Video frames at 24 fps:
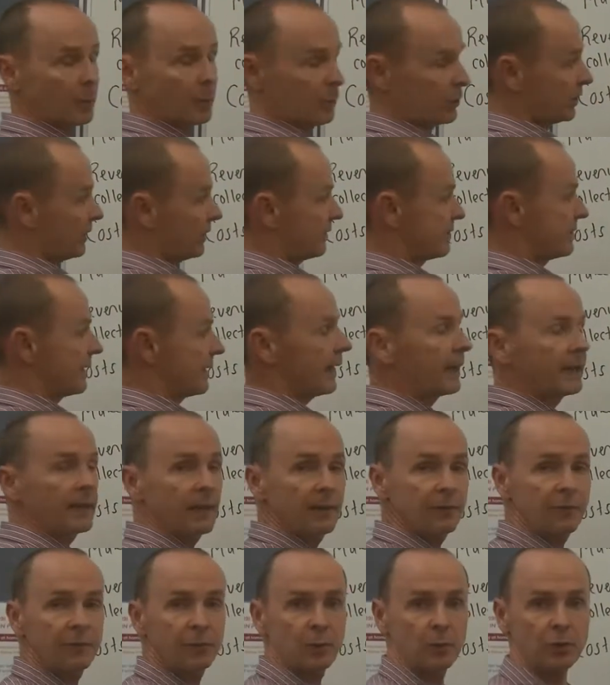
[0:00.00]
which is
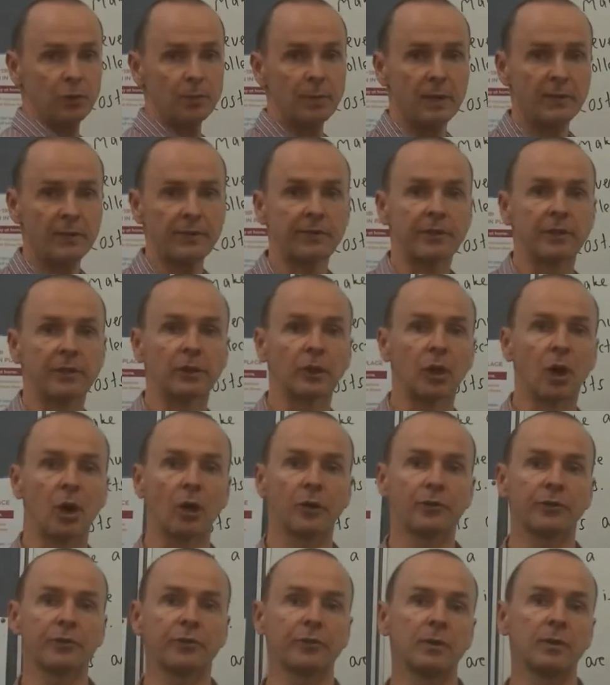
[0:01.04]
negative, which means it's a
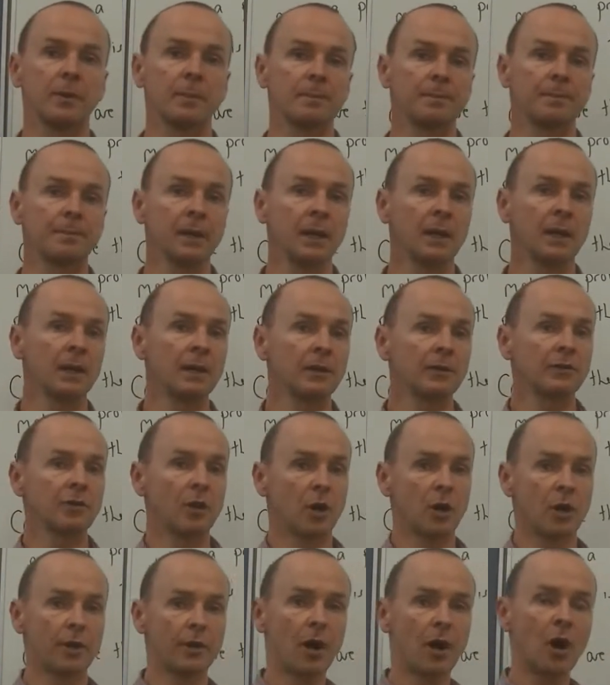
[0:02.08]
loss. So
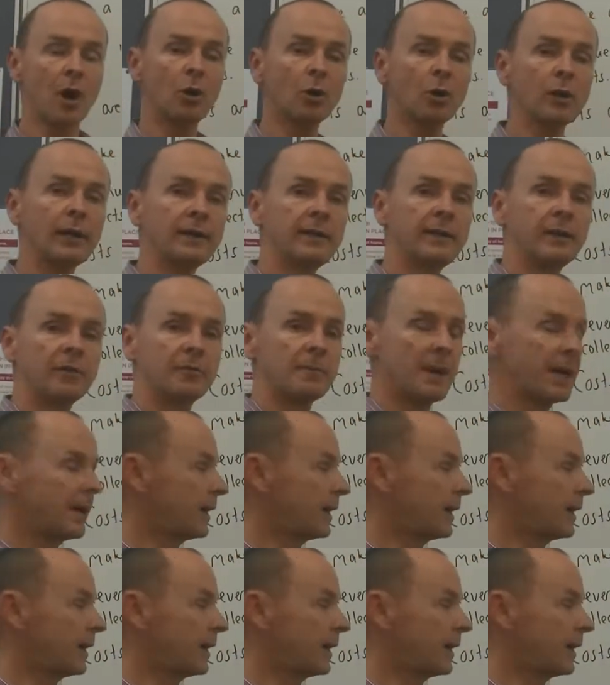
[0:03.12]
the whole idea of